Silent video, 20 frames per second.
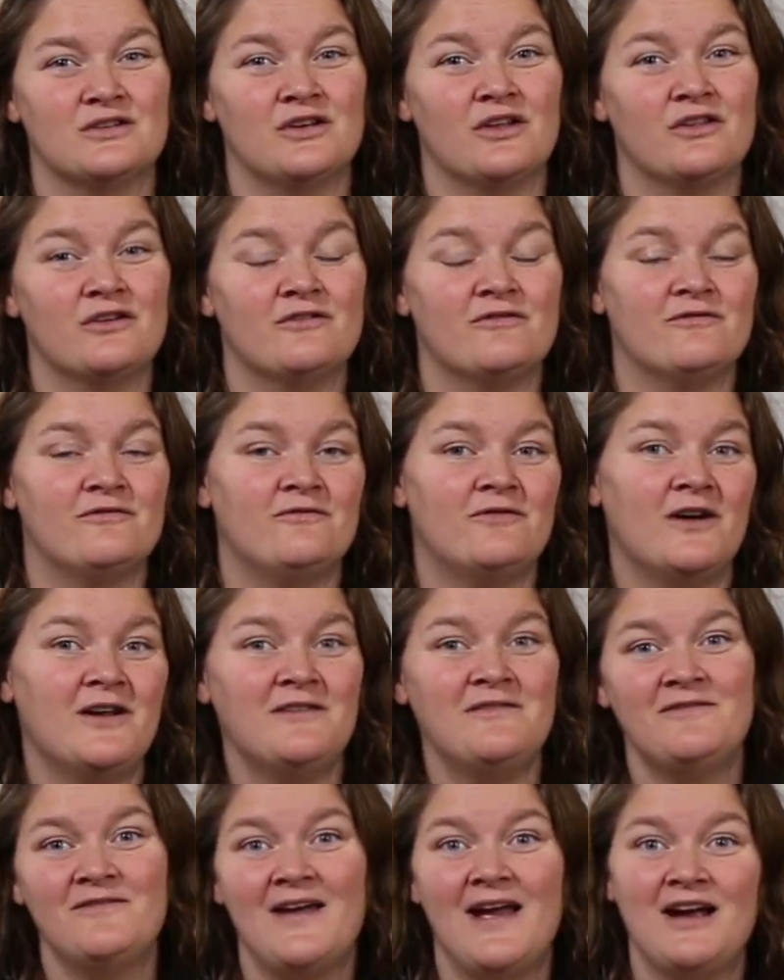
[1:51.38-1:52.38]
another
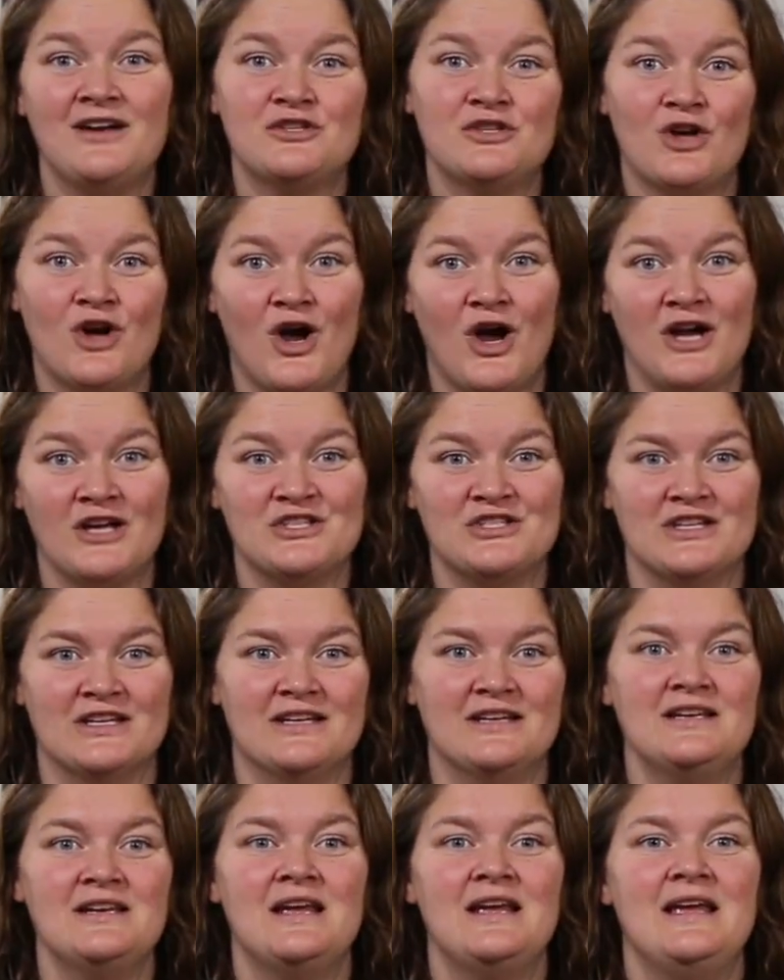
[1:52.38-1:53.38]
fun fact
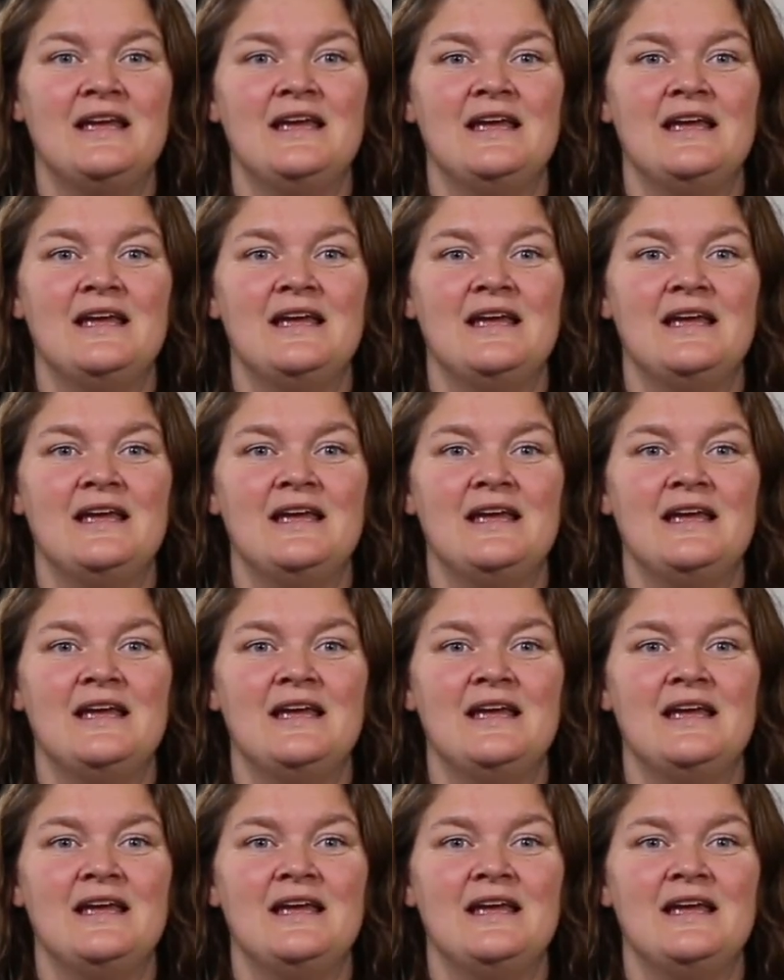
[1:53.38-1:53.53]
caution.